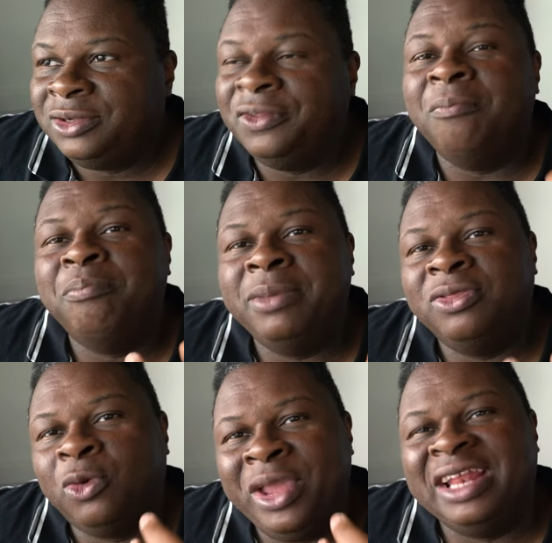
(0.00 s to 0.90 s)
the
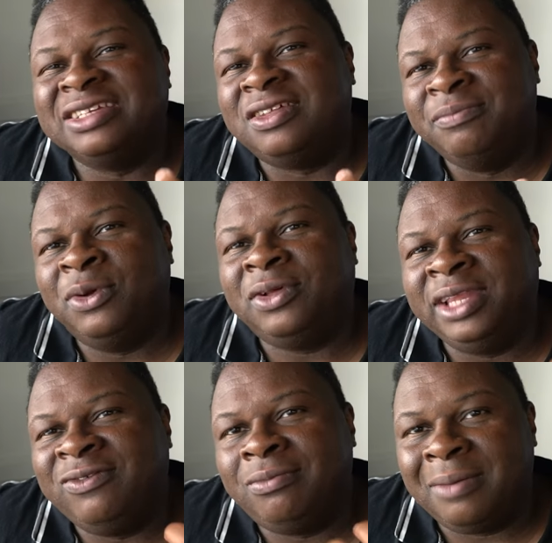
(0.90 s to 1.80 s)
milk, weakness of the milk
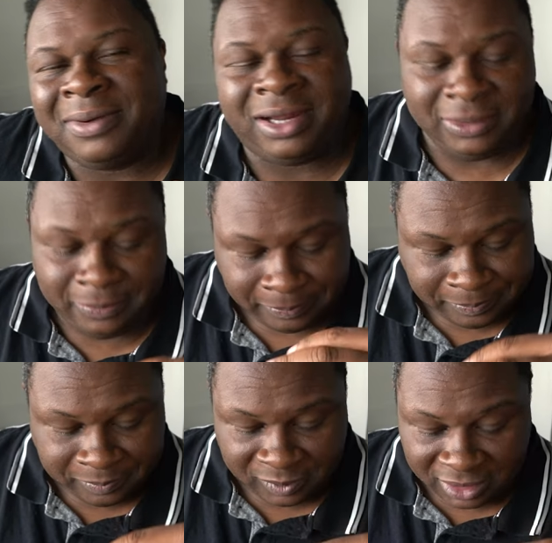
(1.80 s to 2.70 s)
leaving my body.
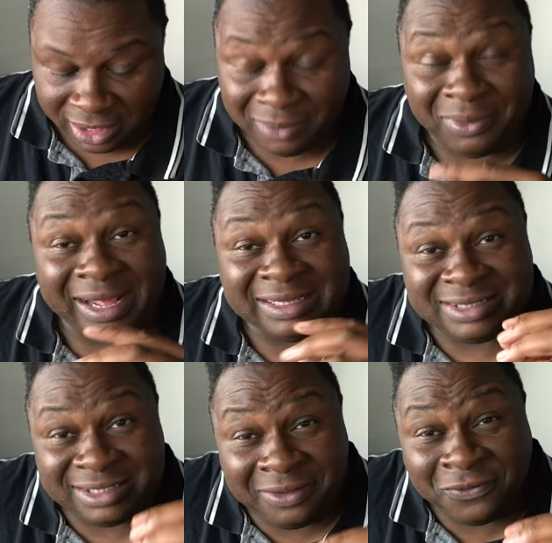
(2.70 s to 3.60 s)
Uh, but a
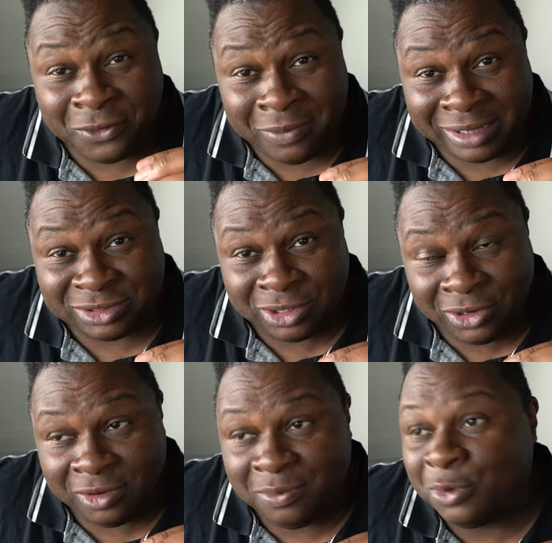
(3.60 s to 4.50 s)
seafood-based
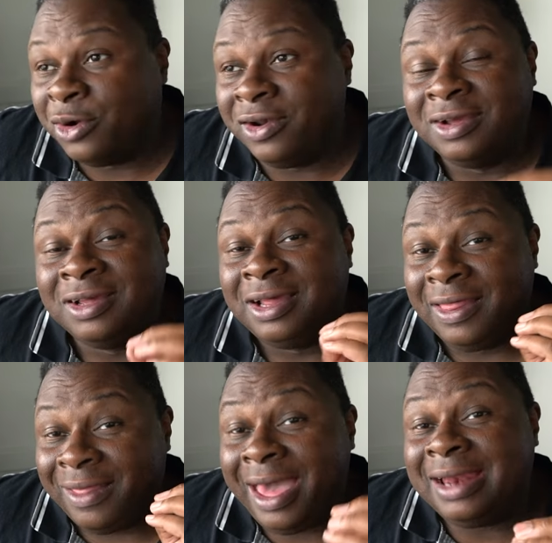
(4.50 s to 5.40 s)
charcuterie board,
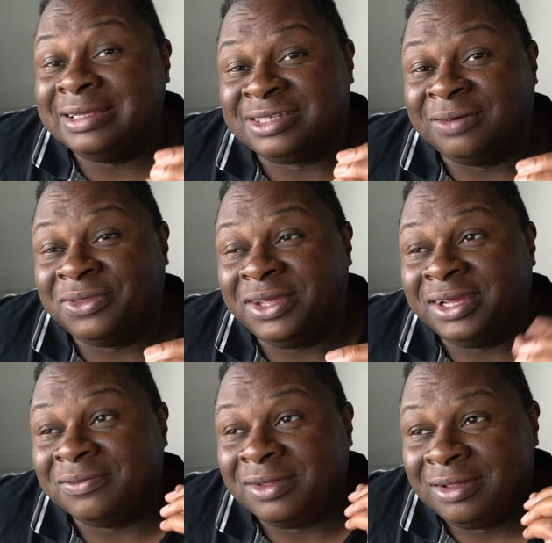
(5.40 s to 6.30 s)
that is something
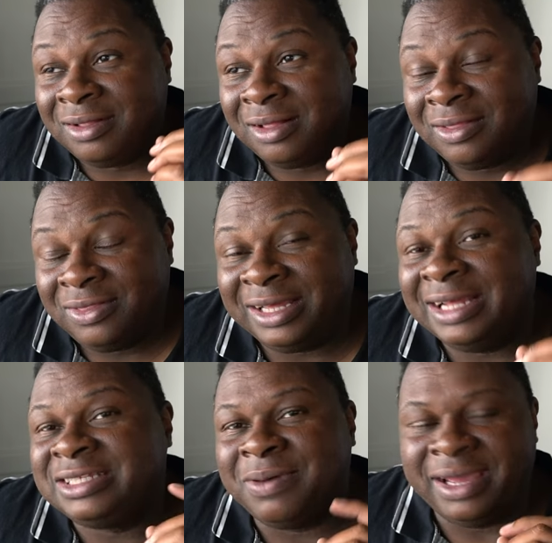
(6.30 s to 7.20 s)
that
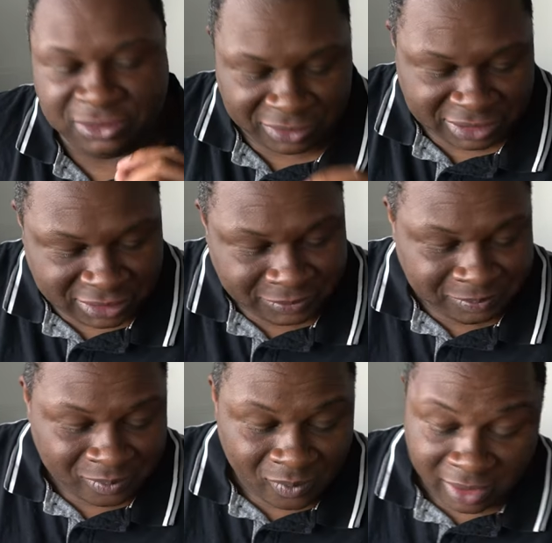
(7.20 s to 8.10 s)
gets my interest.
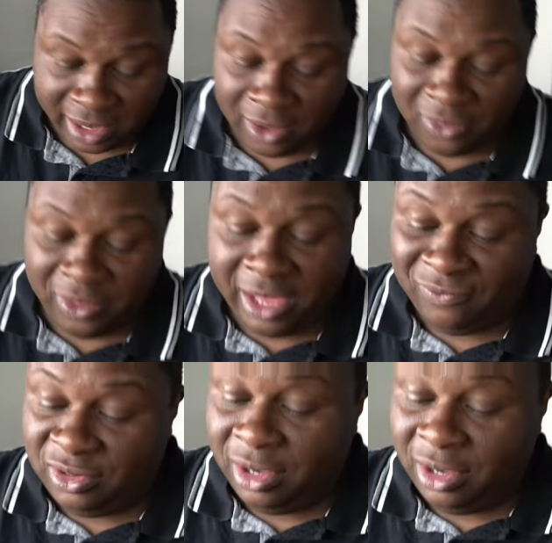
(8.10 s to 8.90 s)
Now they have